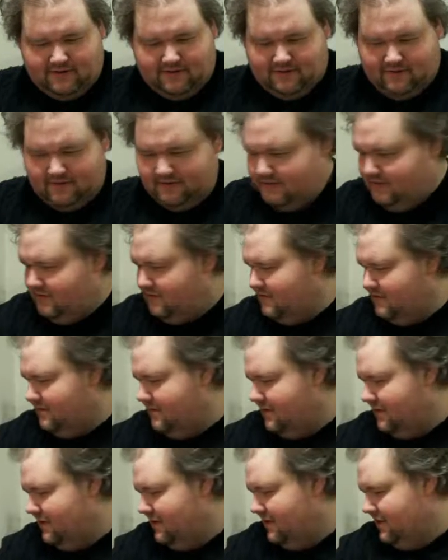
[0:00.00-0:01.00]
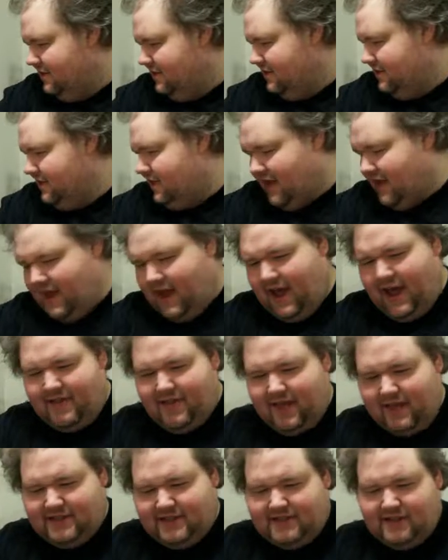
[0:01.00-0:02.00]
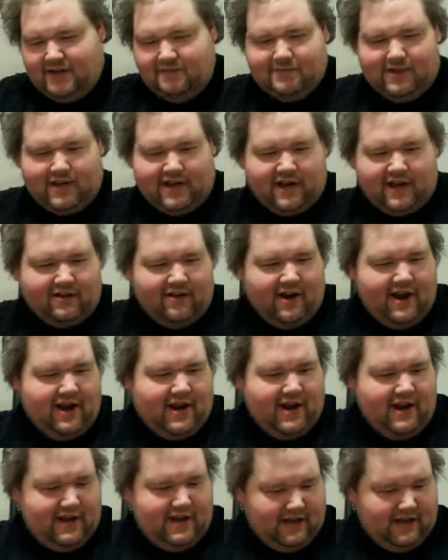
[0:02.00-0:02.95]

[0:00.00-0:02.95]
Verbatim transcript: Run away. Yeah, that seems like a great idea.